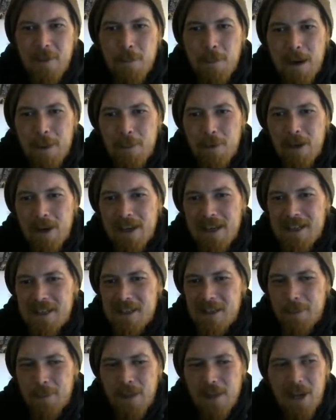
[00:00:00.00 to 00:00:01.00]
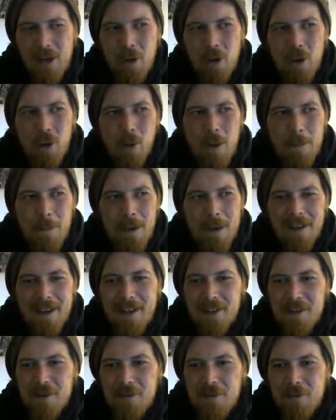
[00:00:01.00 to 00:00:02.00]
Pabrelli's going to play it all the way back
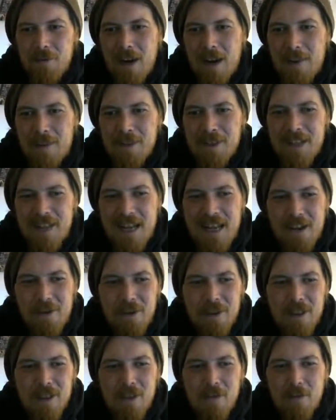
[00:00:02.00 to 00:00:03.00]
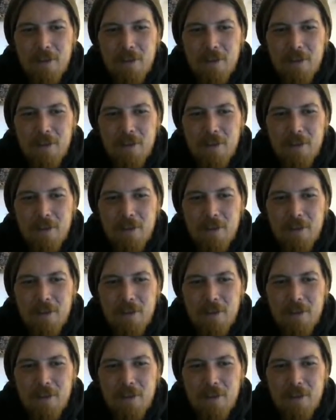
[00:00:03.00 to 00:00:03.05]
now to Ramsdale.